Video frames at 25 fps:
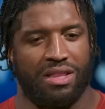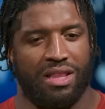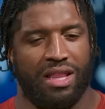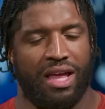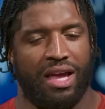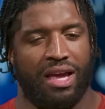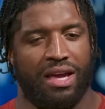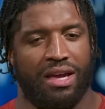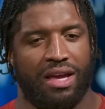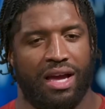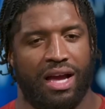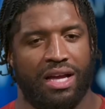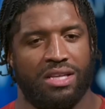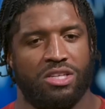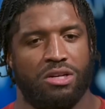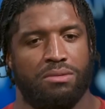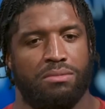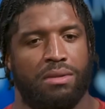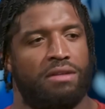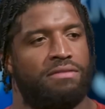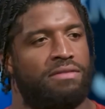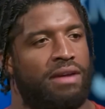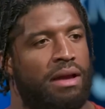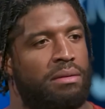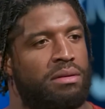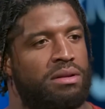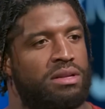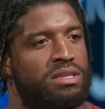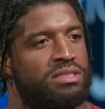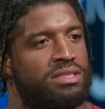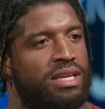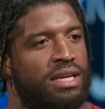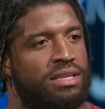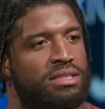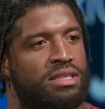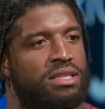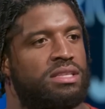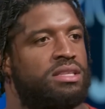like, I told my family
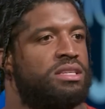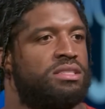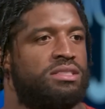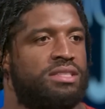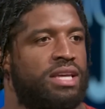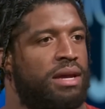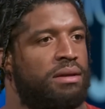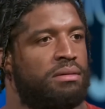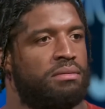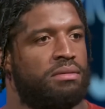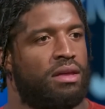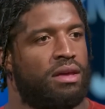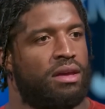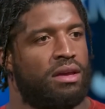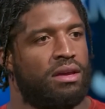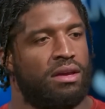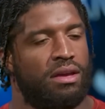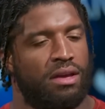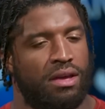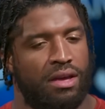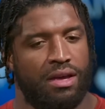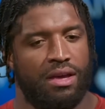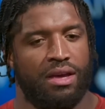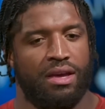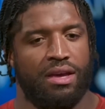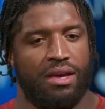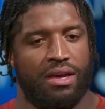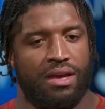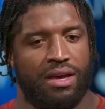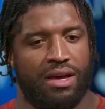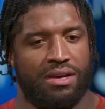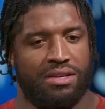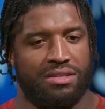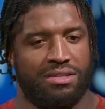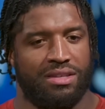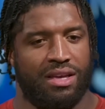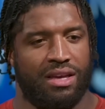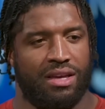the same thing.
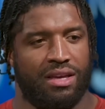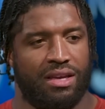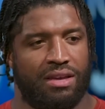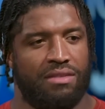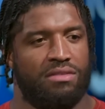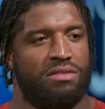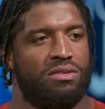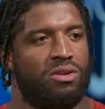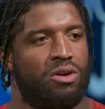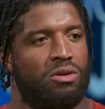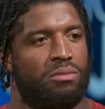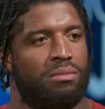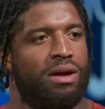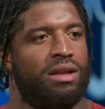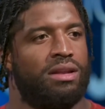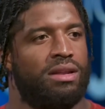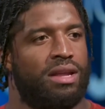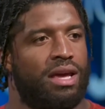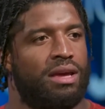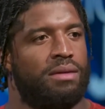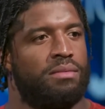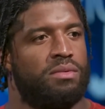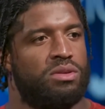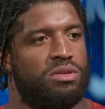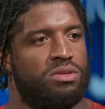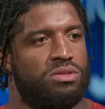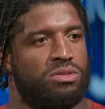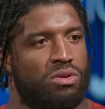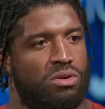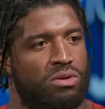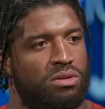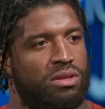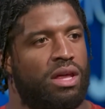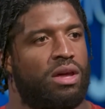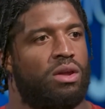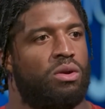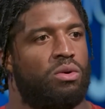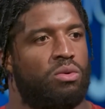I was like, even though my name is
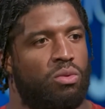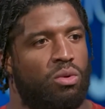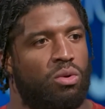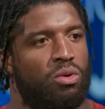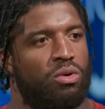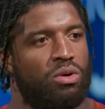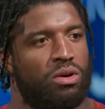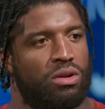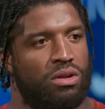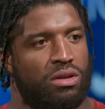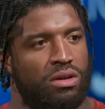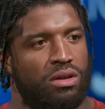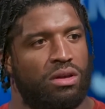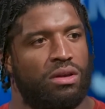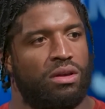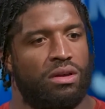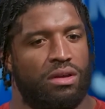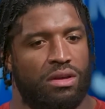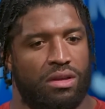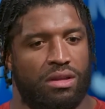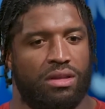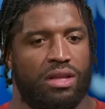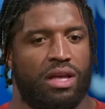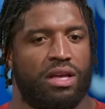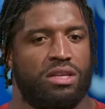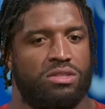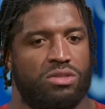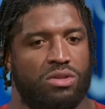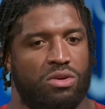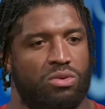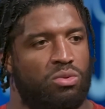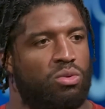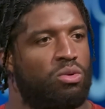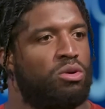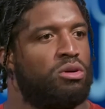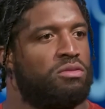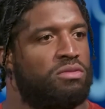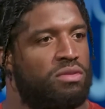on that award, that's an
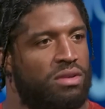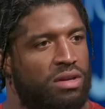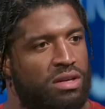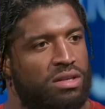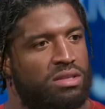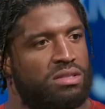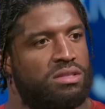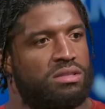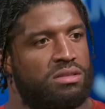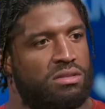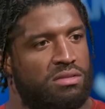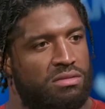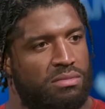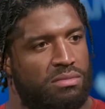award for us,